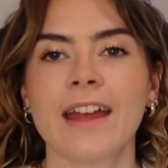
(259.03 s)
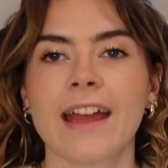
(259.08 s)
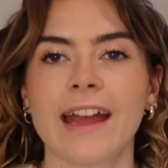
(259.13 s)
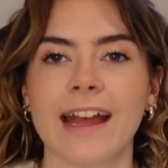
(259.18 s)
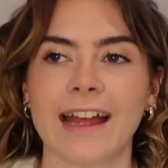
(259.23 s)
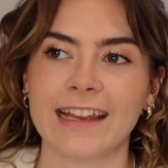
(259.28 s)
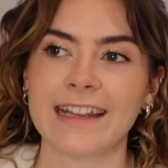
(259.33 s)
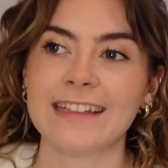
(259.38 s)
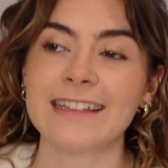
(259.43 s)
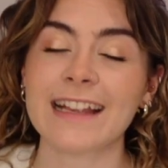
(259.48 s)

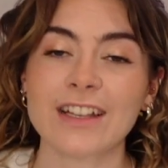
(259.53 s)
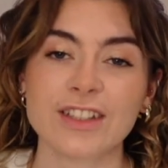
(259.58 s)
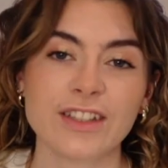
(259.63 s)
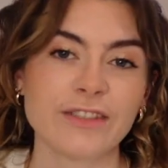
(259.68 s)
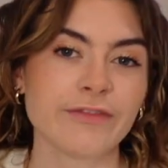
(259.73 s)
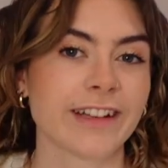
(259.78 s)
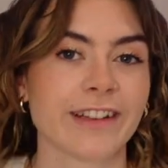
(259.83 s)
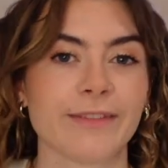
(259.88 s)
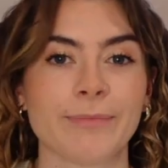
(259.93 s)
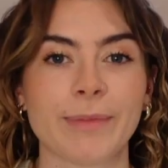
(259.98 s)
and he's actually
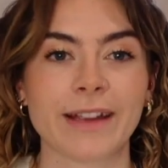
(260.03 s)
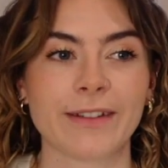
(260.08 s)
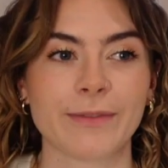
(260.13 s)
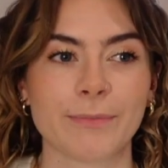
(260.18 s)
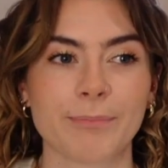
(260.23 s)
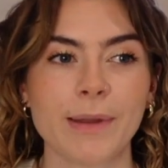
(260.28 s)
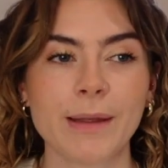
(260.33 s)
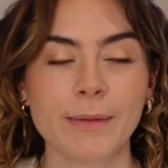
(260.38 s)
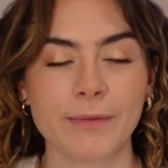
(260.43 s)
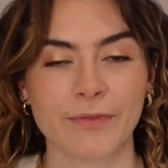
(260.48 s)
really
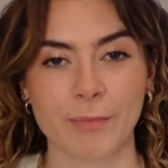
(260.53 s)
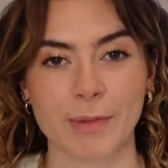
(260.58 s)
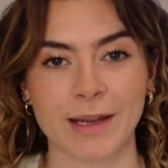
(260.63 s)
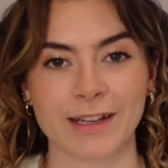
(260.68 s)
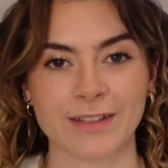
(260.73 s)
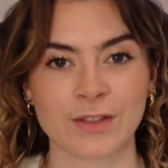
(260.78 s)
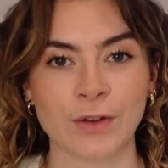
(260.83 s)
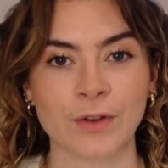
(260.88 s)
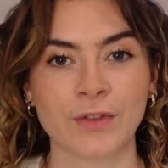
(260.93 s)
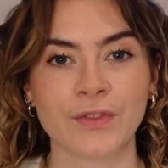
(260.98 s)
bit of a
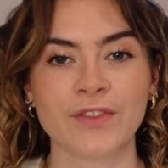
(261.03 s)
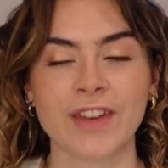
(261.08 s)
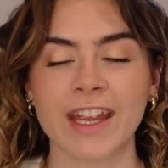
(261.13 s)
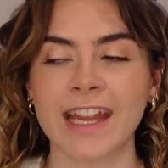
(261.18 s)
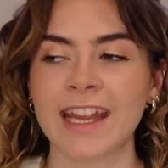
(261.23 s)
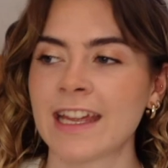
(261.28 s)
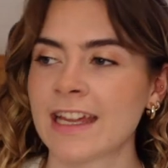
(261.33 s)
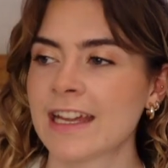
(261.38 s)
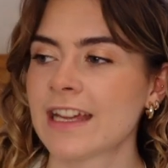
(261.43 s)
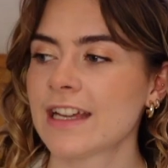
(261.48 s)
bigger softie.